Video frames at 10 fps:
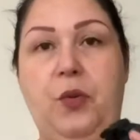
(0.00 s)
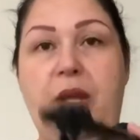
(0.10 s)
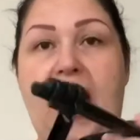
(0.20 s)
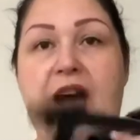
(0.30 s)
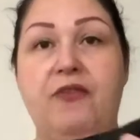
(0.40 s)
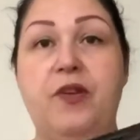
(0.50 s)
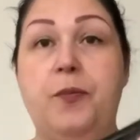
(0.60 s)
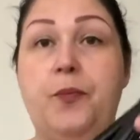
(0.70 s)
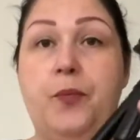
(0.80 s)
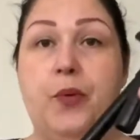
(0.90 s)
would have to
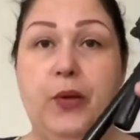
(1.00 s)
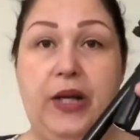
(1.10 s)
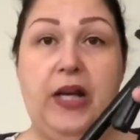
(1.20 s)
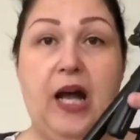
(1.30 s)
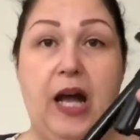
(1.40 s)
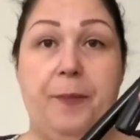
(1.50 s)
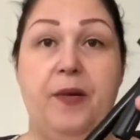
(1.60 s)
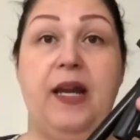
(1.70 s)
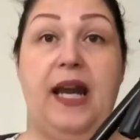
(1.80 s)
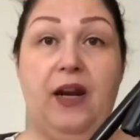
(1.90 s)
put it
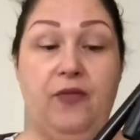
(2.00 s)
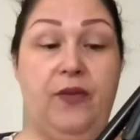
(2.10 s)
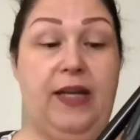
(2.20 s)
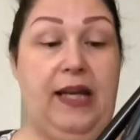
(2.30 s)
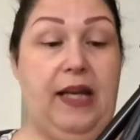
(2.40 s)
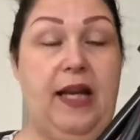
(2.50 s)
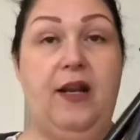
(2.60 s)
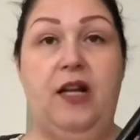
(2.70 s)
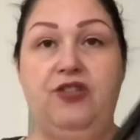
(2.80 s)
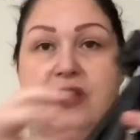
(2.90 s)
up carefully and
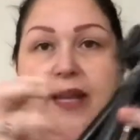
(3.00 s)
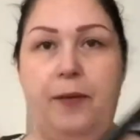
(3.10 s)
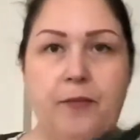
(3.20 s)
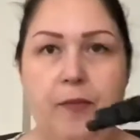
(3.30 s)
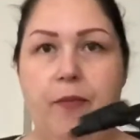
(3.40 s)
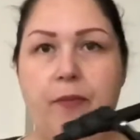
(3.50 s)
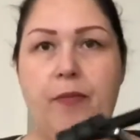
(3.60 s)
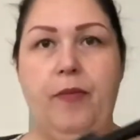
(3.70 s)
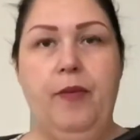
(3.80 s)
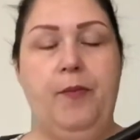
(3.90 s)
not just like
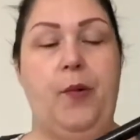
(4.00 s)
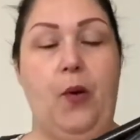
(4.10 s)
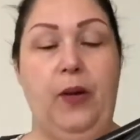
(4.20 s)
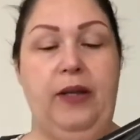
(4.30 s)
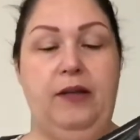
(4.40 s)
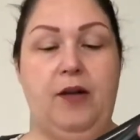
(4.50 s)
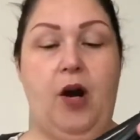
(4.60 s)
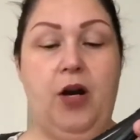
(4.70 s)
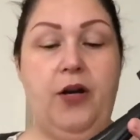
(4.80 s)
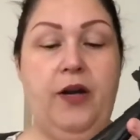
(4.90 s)
pull it
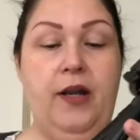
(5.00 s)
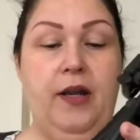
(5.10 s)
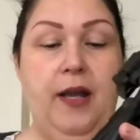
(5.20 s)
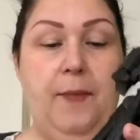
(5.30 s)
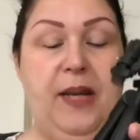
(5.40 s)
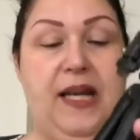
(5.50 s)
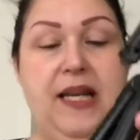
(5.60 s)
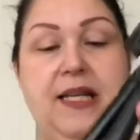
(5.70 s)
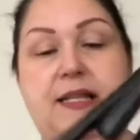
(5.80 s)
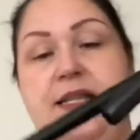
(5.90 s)
hard,
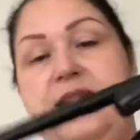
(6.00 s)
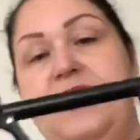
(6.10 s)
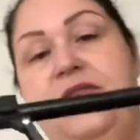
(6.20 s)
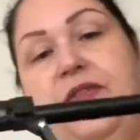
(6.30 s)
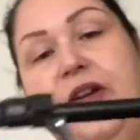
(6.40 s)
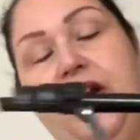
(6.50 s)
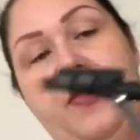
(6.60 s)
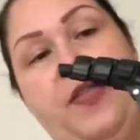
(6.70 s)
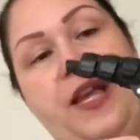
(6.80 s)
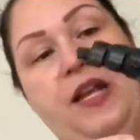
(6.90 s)
because this is very
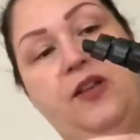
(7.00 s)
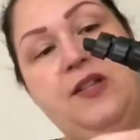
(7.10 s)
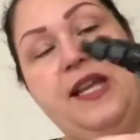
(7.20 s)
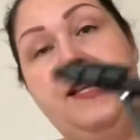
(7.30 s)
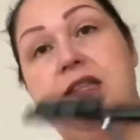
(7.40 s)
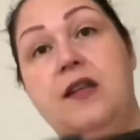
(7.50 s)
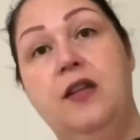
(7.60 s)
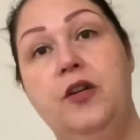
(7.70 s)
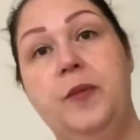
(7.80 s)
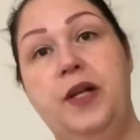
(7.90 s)
thin. It looks like it's
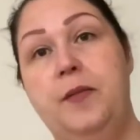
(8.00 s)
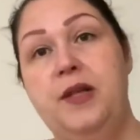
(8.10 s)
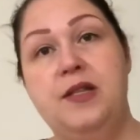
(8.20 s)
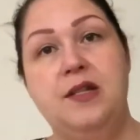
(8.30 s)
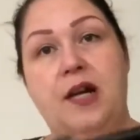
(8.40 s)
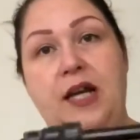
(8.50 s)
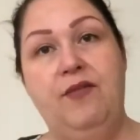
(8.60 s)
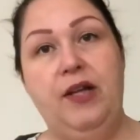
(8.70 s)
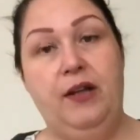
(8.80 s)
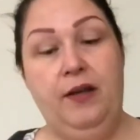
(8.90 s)
aluminum. It's not
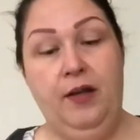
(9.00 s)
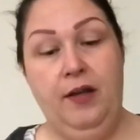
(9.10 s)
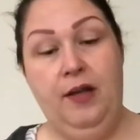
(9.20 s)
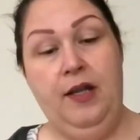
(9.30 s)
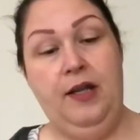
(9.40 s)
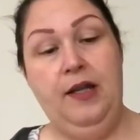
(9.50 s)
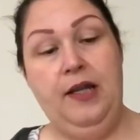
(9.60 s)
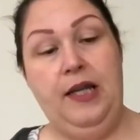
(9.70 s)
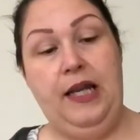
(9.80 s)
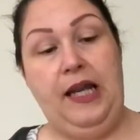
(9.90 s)
even
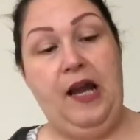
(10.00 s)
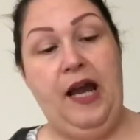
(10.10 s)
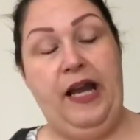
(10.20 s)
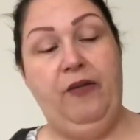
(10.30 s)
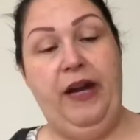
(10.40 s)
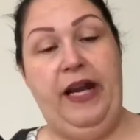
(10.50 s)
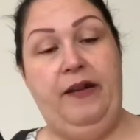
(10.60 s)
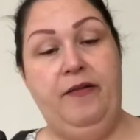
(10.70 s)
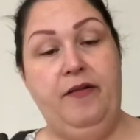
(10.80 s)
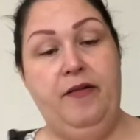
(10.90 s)
any high grade
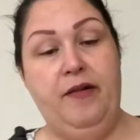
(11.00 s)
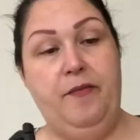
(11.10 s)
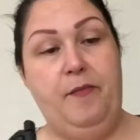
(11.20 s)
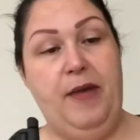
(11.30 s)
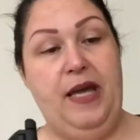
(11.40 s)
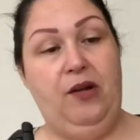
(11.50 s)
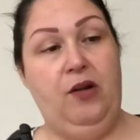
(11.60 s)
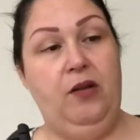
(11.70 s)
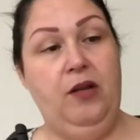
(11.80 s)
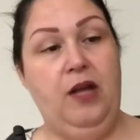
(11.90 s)
metal,